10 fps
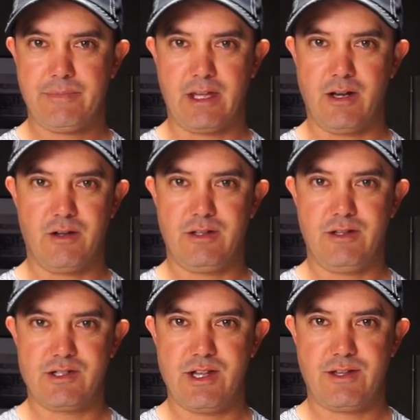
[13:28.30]
You know,
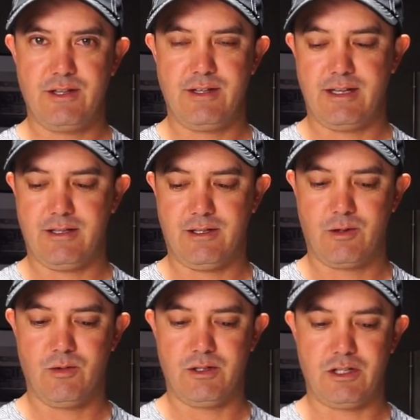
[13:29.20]
there's nothing that you
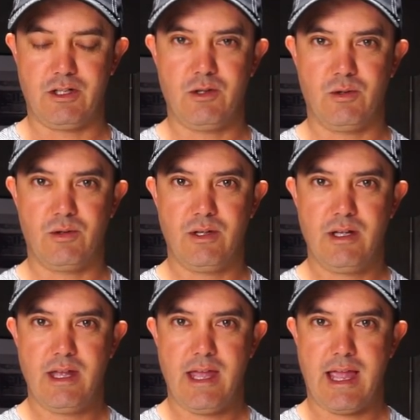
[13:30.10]
can really do.
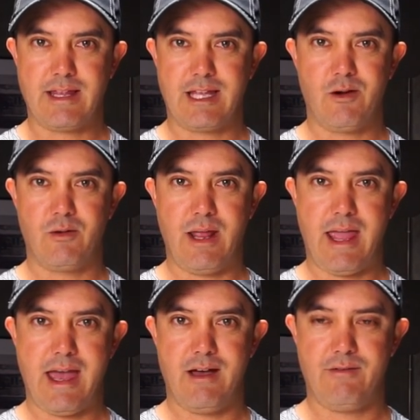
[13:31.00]
And they don't
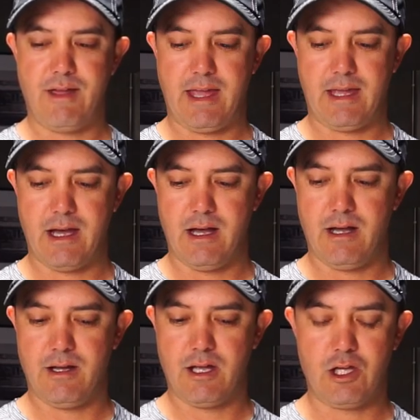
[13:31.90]
have a,
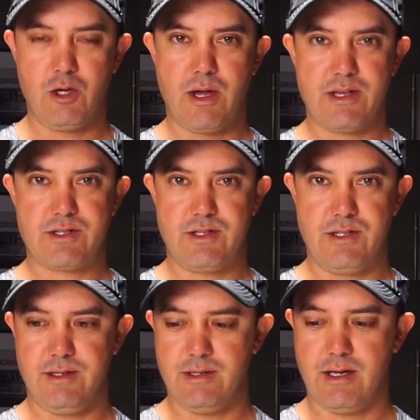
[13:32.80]
uh, U.S.
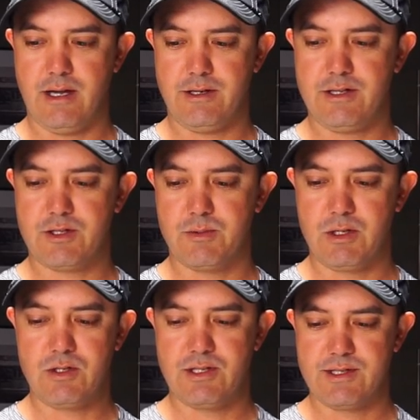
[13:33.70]
Uh,
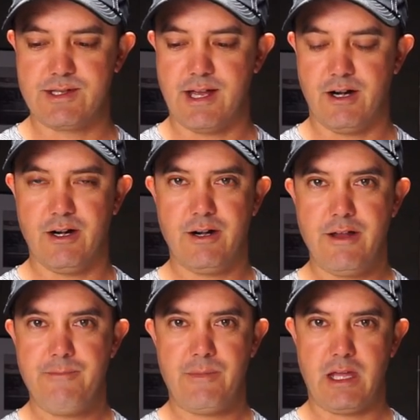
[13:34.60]
distribution center
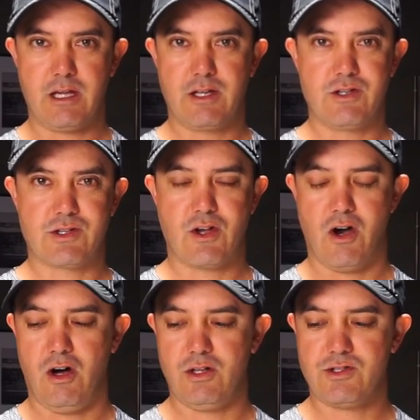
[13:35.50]
that you can just
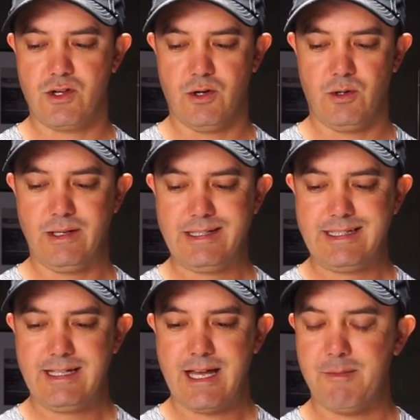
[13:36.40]
call. So
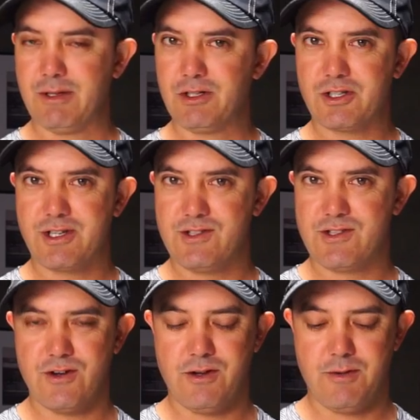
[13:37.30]
I'm a little
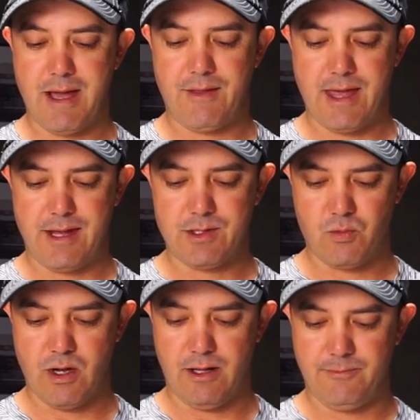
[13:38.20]
concerned about that
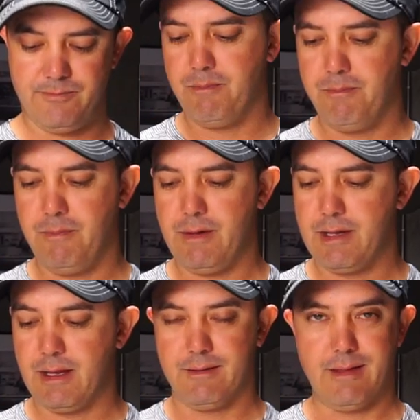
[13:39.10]
as well.
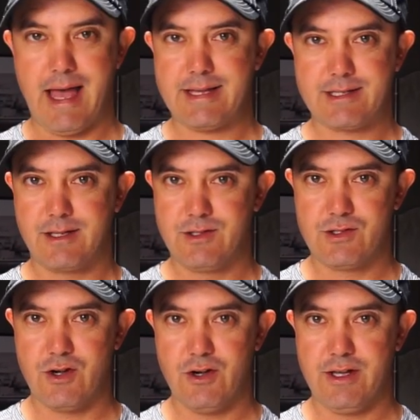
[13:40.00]
The last
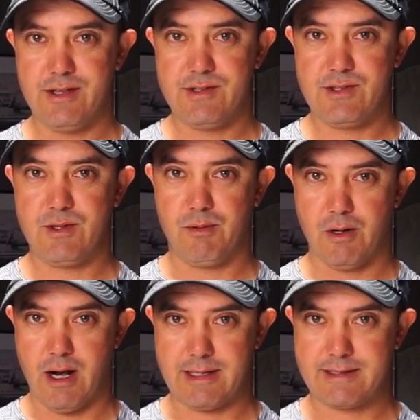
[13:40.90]
concern is the
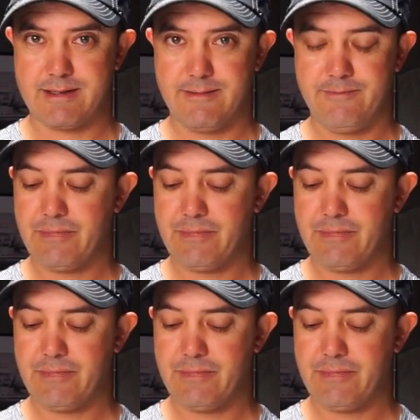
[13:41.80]
price.